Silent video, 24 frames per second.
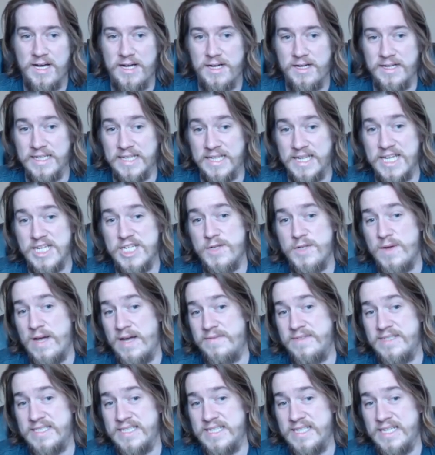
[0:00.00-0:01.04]
In case you
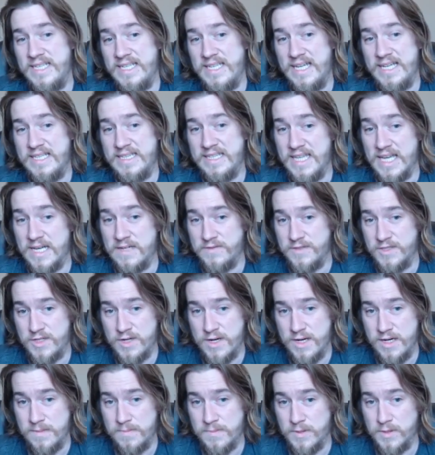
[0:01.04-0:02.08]
haven't seen it yet, the Alpha
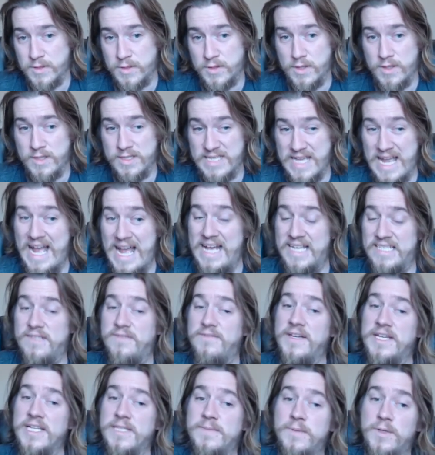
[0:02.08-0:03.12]
Trion Protocols has a
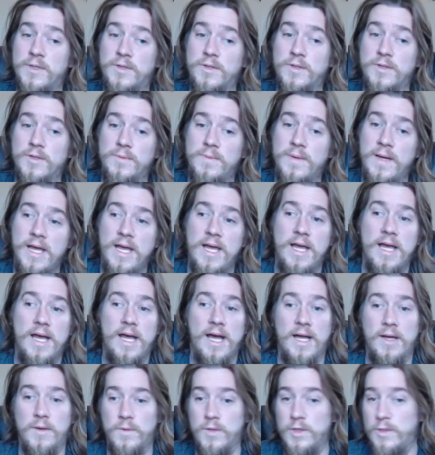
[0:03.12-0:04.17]
Facebook group.
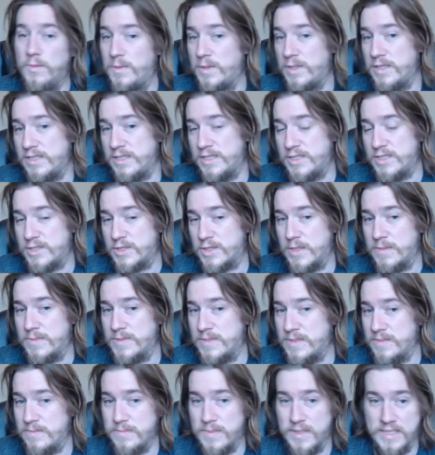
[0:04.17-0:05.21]
I will put it in the
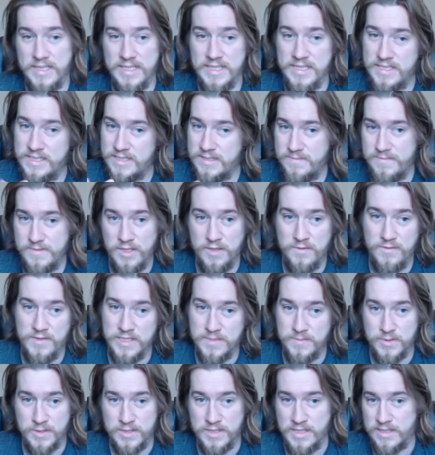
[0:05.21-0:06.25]
description, but it's
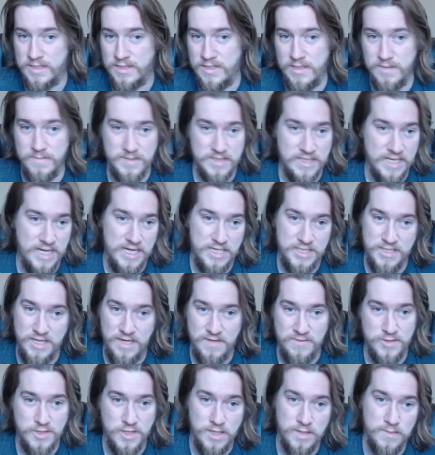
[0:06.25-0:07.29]

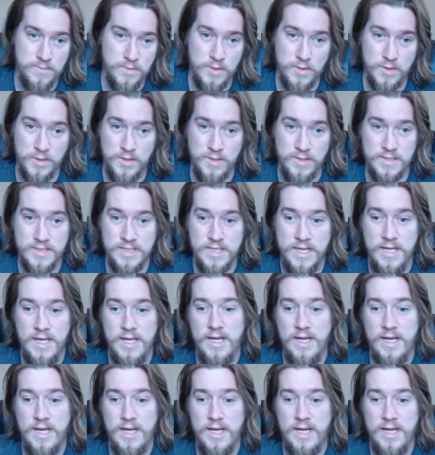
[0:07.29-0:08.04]
facebook.com/Alpha Trion Protocols.